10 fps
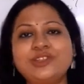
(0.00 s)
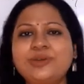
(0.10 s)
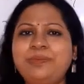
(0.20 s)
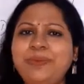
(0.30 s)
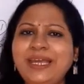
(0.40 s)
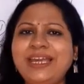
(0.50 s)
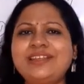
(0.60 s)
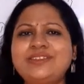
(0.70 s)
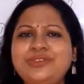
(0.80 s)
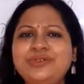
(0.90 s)
So
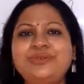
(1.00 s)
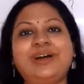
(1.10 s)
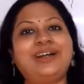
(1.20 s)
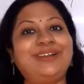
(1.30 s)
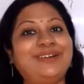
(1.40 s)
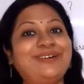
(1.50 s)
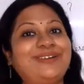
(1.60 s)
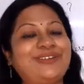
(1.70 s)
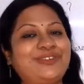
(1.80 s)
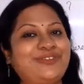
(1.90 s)
please do a
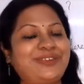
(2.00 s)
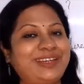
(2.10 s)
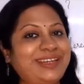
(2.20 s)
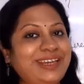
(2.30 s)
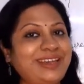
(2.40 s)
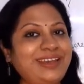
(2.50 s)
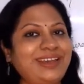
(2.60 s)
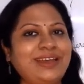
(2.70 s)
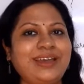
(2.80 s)
lot of reading.